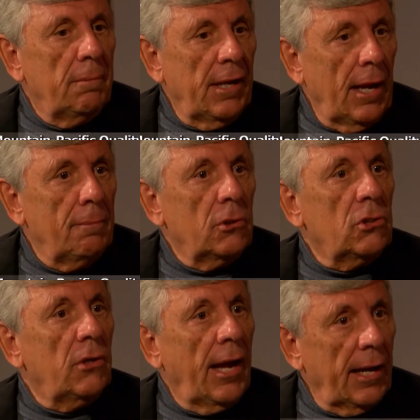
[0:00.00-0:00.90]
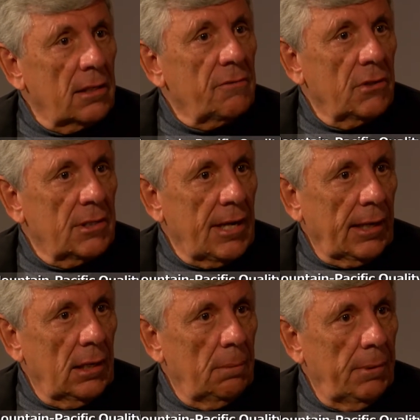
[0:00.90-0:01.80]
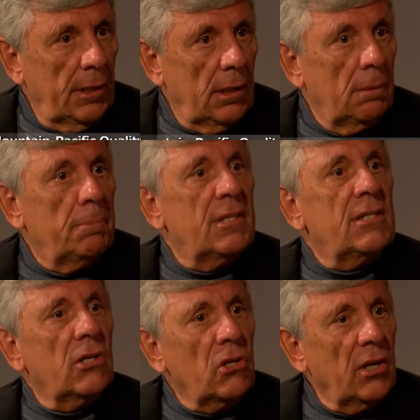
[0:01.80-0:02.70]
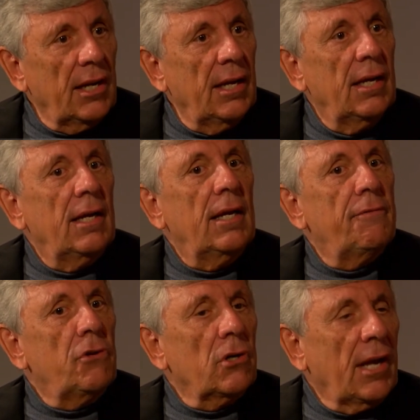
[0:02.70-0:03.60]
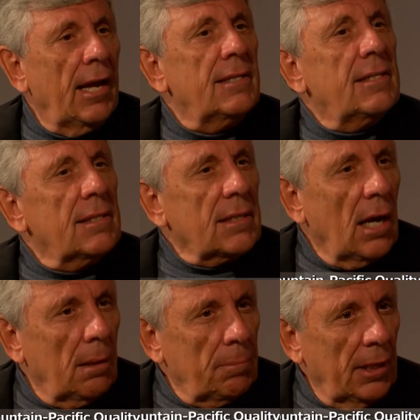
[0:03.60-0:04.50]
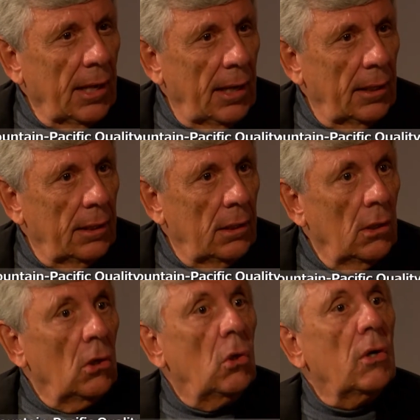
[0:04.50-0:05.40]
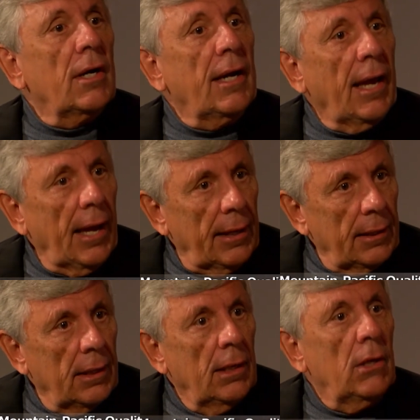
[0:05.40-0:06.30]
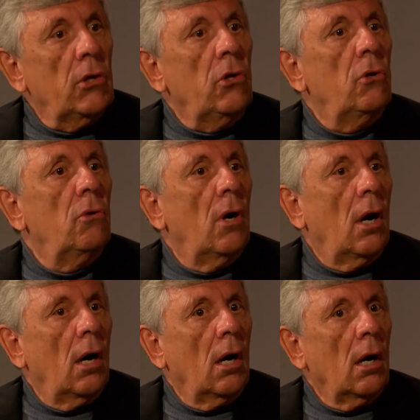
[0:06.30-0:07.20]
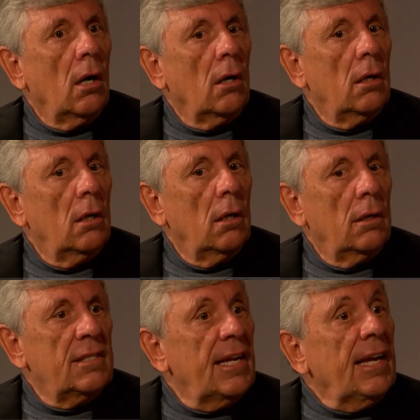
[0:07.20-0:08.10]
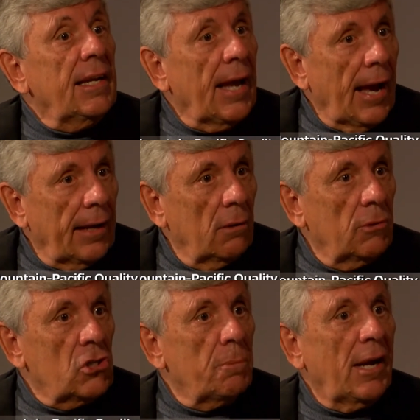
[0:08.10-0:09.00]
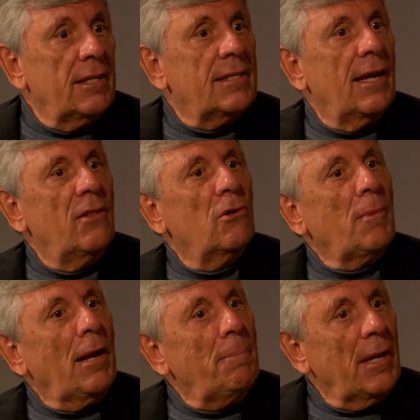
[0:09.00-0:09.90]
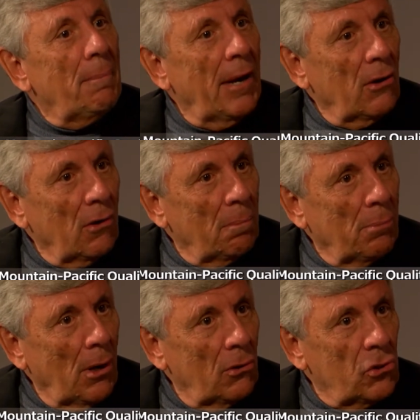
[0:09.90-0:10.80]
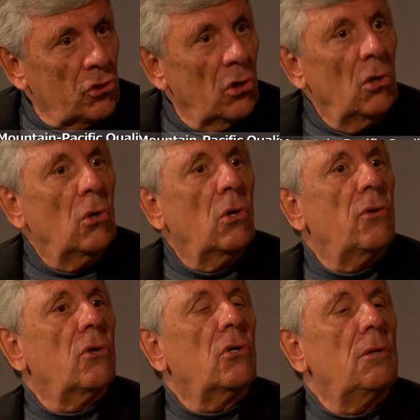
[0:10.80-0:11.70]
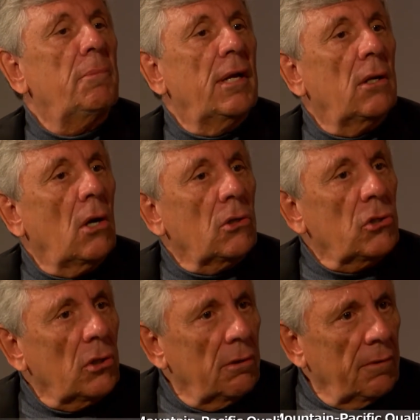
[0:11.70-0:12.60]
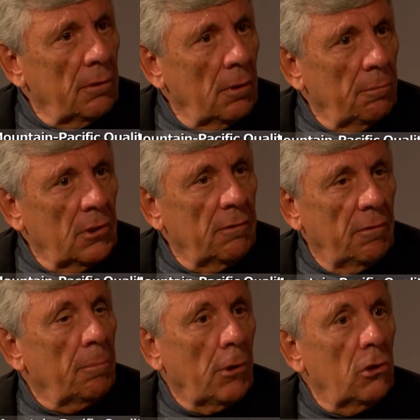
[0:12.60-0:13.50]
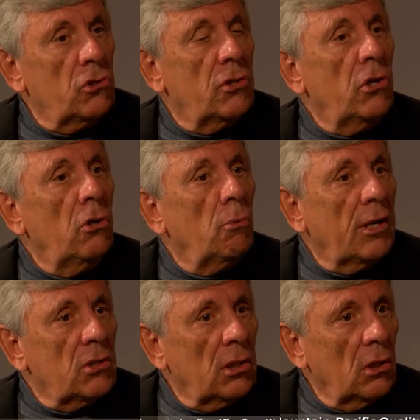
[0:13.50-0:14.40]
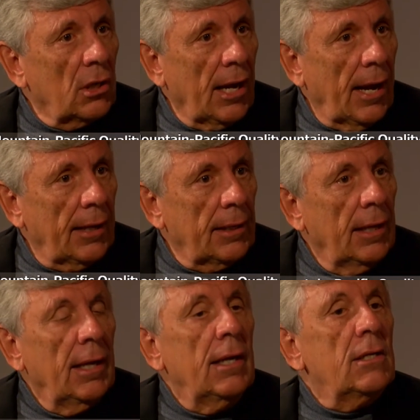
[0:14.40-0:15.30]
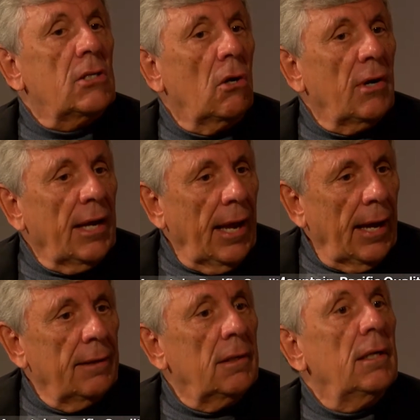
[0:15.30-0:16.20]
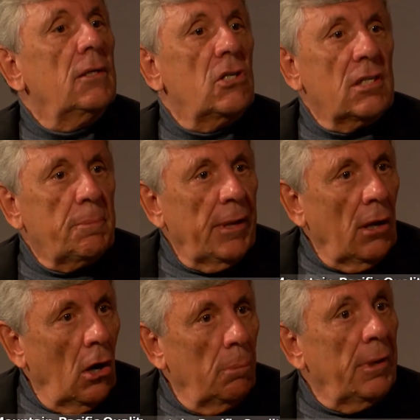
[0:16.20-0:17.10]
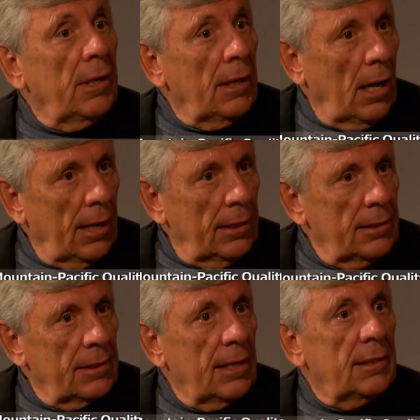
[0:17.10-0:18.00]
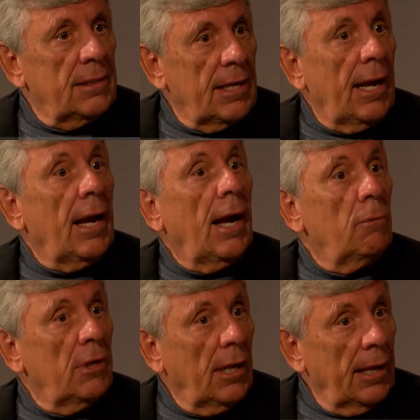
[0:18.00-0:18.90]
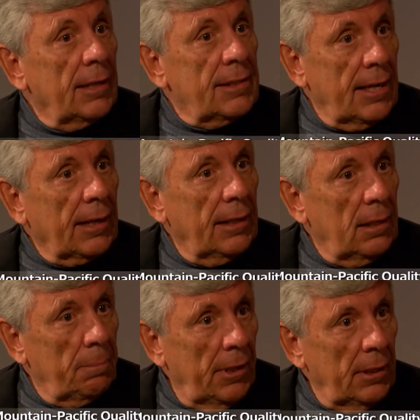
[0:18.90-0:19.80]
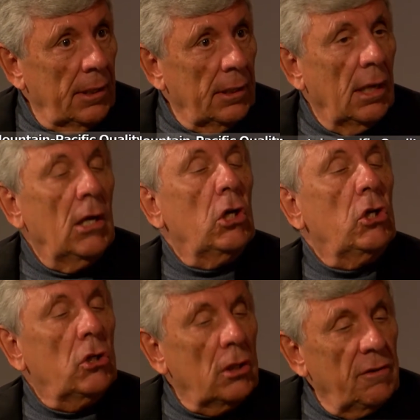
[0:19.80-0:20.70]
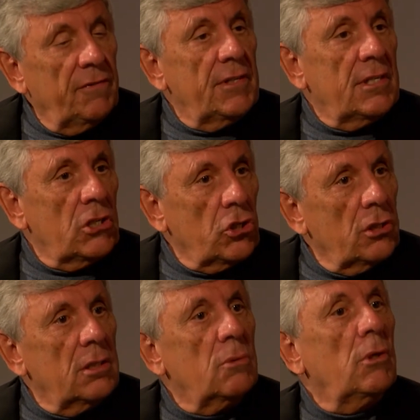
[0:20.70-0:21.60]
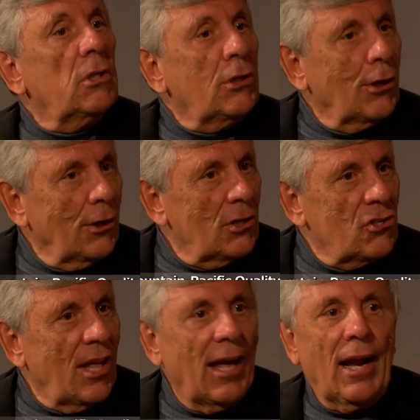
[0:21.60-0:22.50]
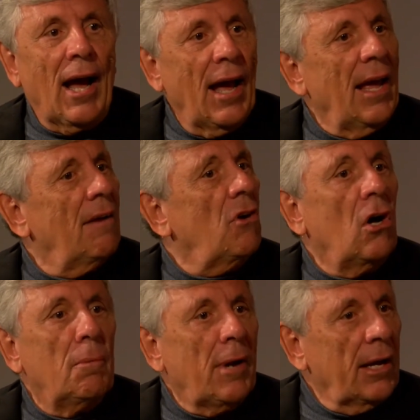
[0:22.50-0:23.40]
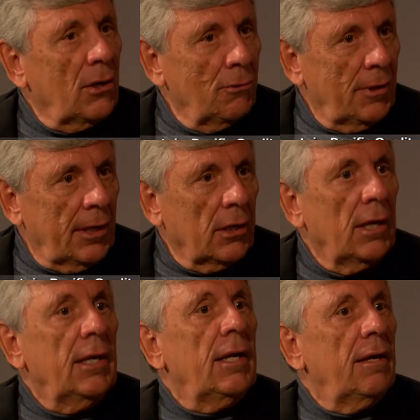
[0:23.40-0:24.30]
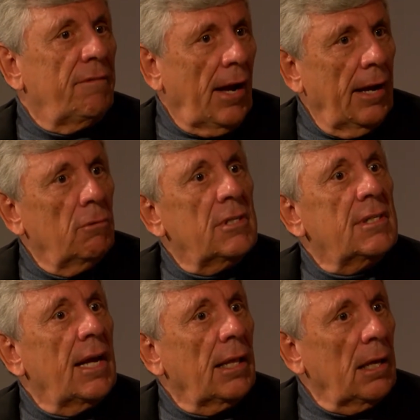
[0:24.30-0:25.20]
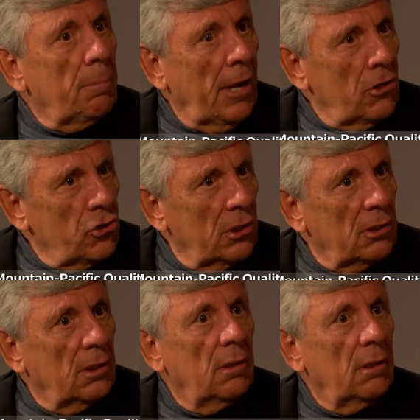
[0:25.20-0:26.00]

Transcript: be able to ask for a second opinion, particularly if your case is complicated, or again, you are seeing data which might say there might be a better approach, or there could be an alternative approach that you want to look at. So again, just be open and honest and say, I would like a second opinion. Good physicians will encourage that. I have all my career. If I was telling a patient,